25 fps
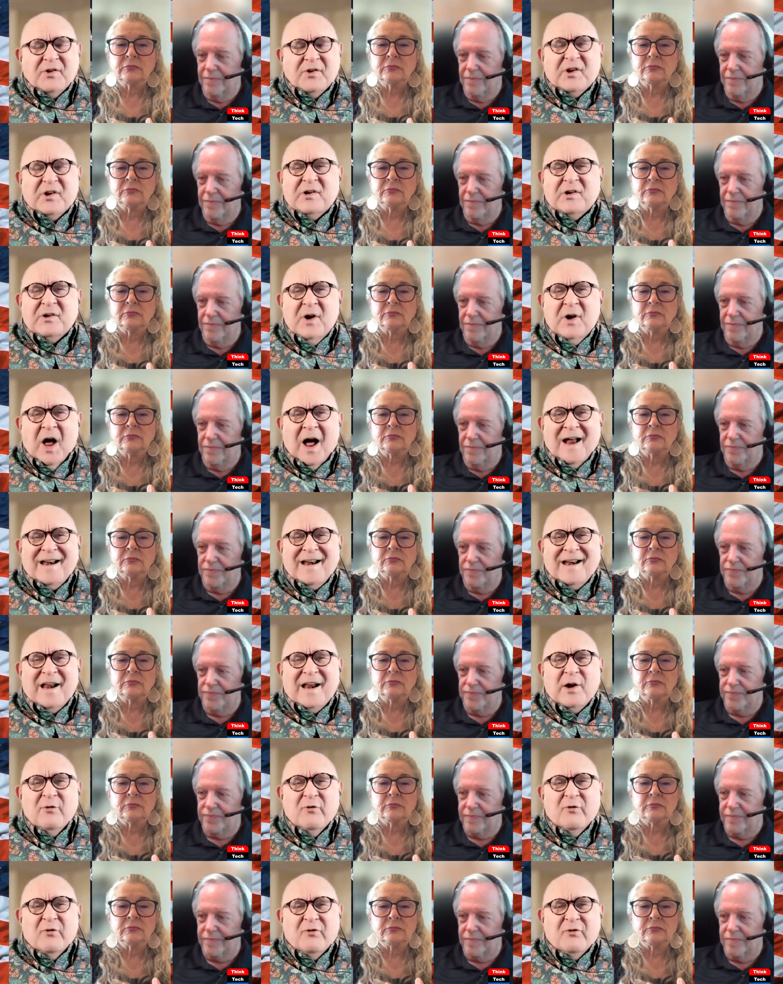Speaker 1: did not
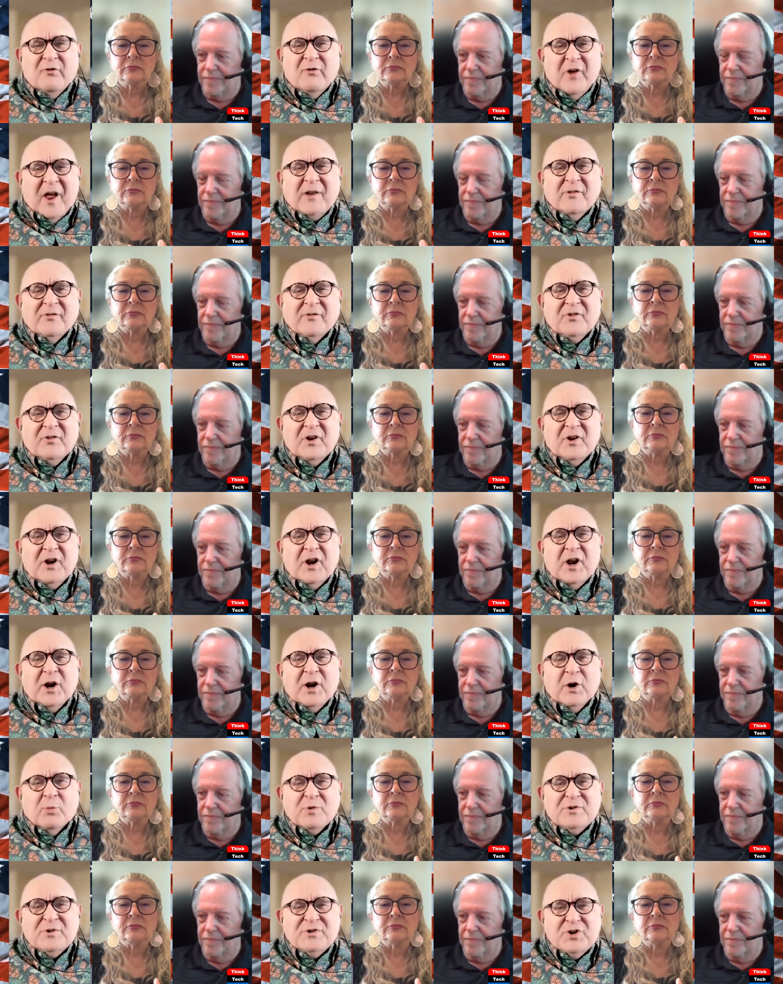invent the
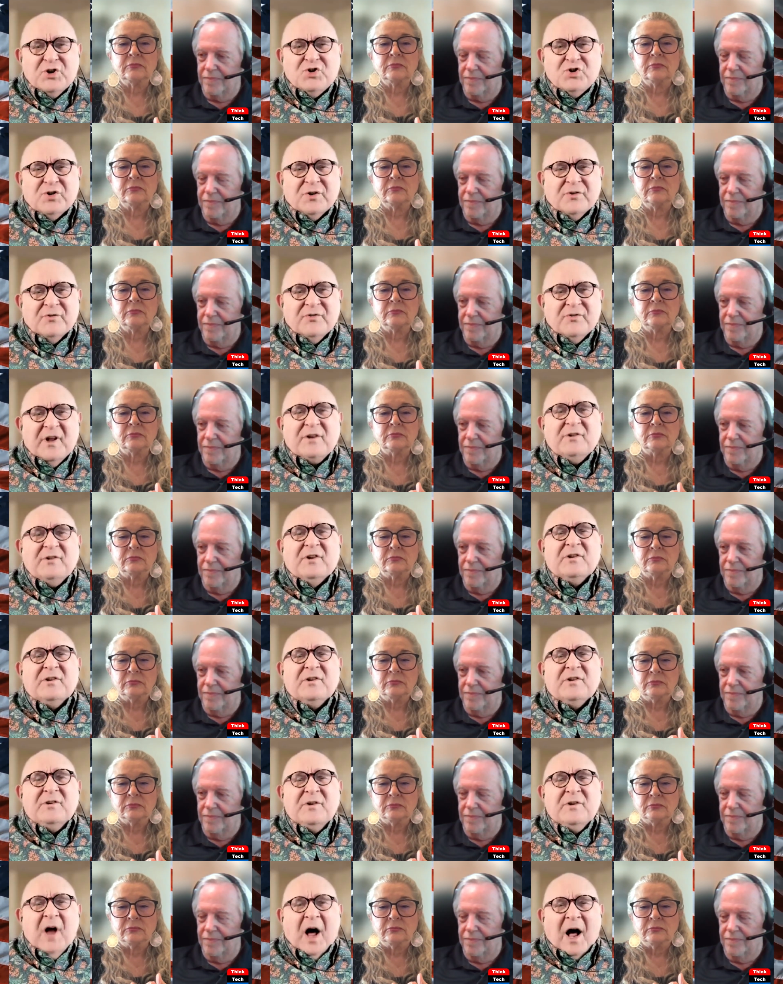Inquisition. They
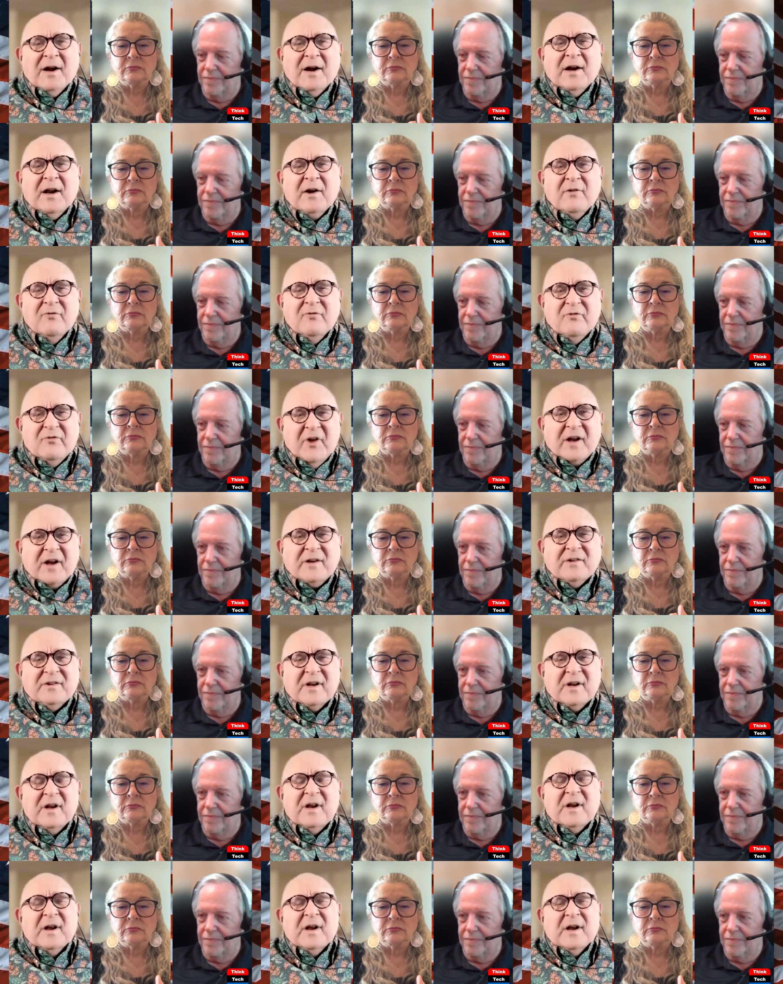did not invent
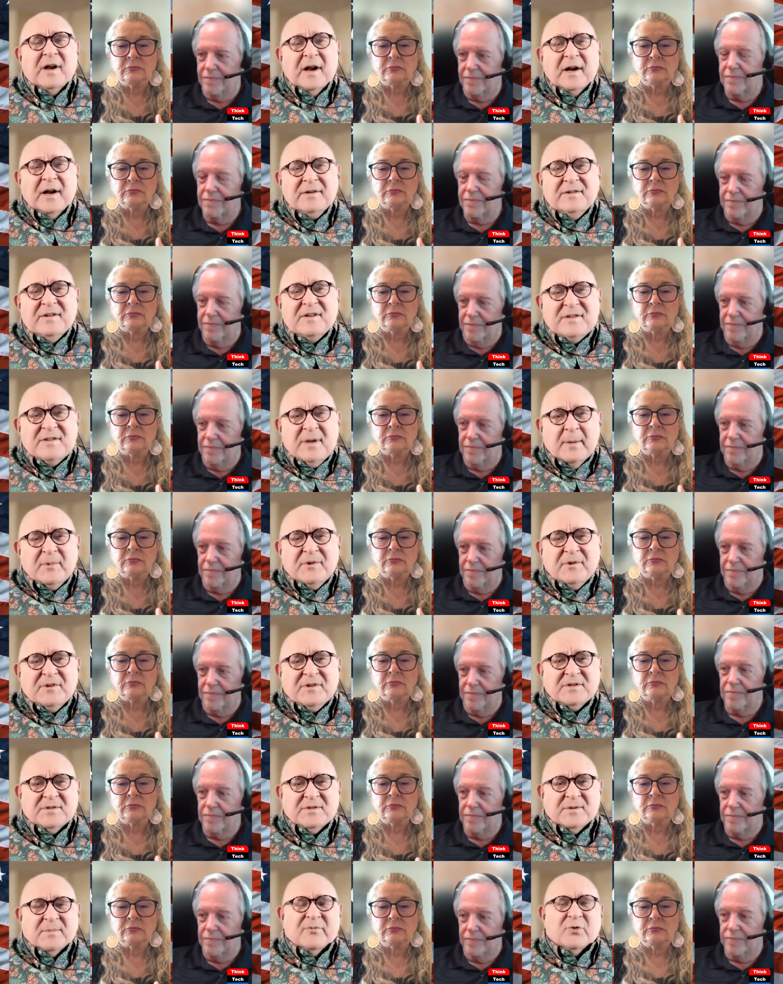
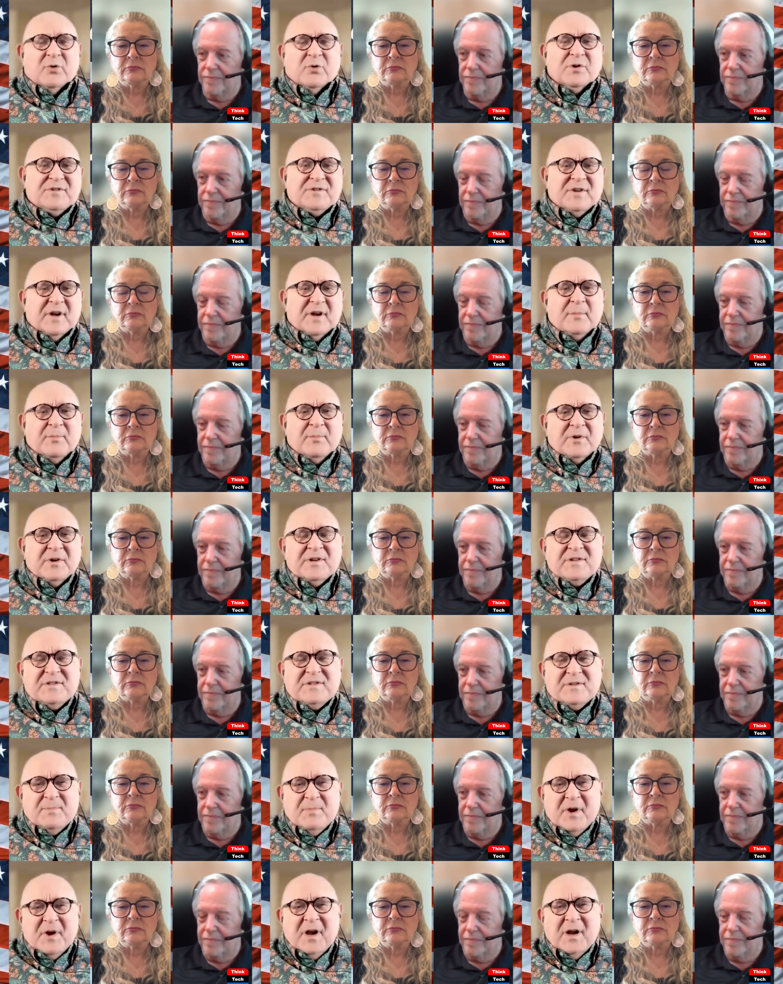anti-Semitism, for example, in
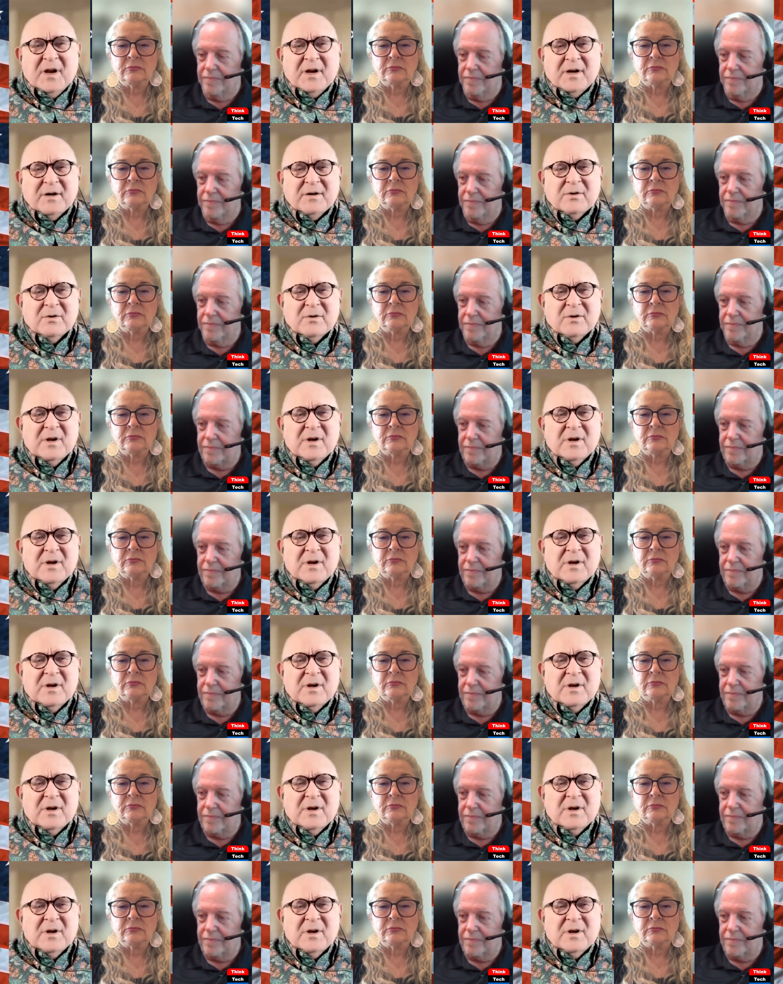Spain.